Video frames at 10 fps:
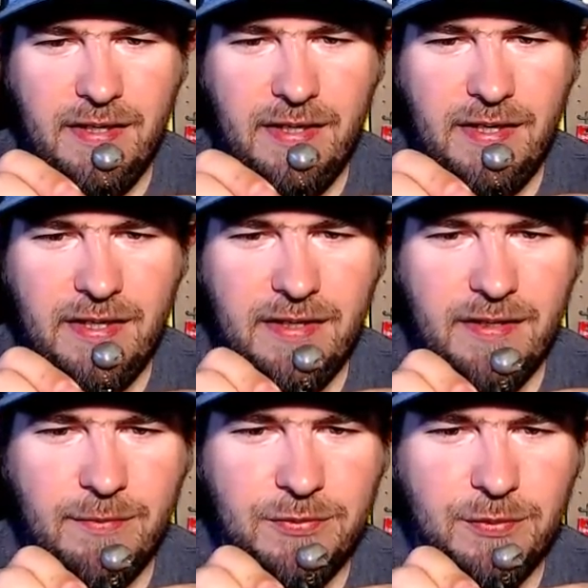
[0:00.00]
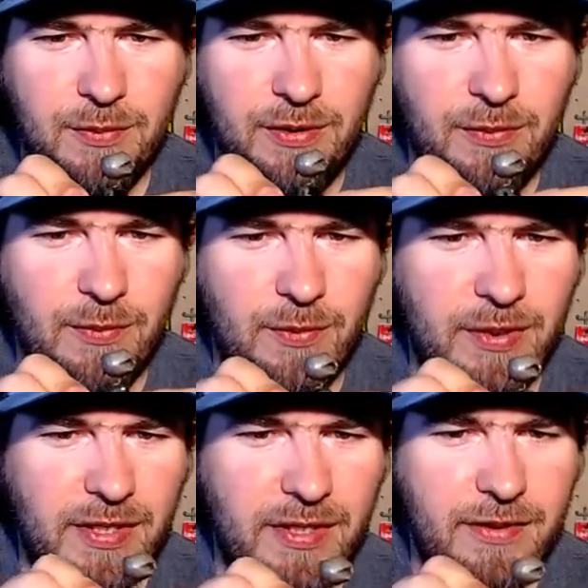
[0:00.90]
And what's really cool, all
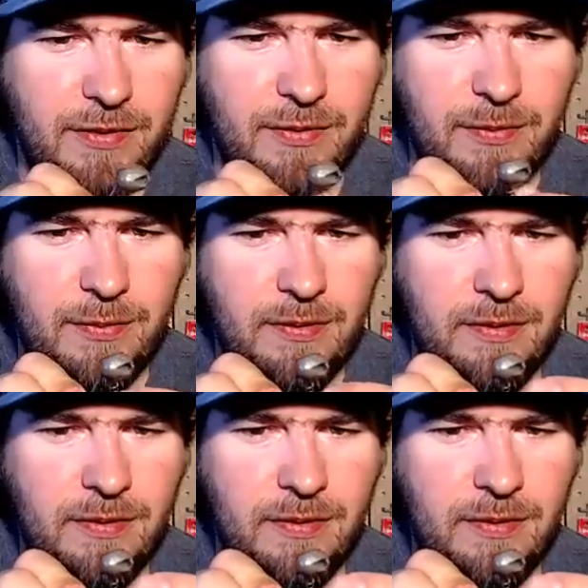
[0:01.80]
you gotta do